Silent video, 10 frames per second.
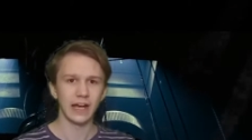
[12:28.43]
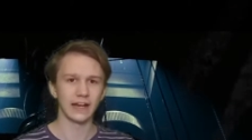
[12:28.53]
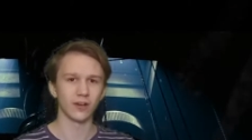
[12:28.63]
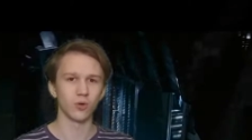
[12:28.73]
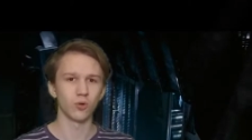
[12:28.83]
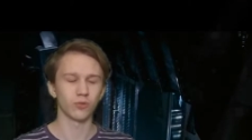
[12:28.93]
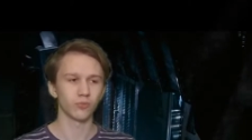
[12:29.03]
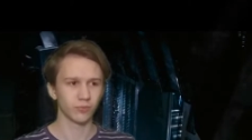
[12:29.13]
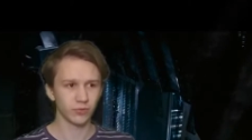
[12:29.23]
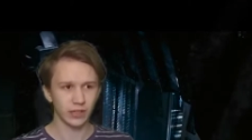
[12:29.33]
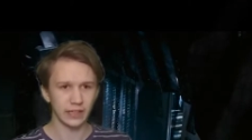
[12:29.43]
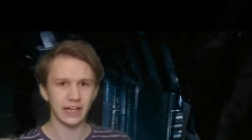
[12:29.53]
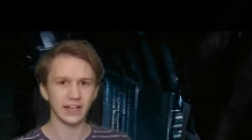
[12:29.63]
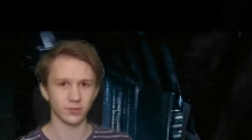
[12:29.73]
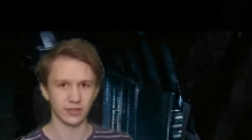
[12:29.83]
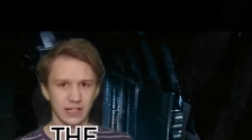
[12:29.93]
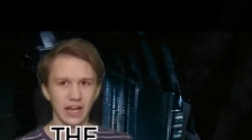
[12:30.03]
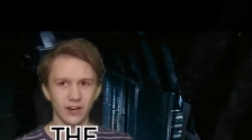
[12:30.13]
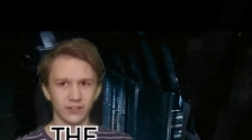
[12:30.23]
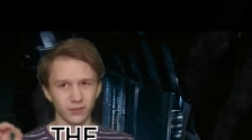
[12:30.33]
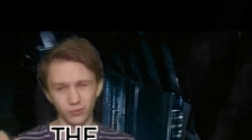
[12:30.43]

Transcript: and it all connects with the character,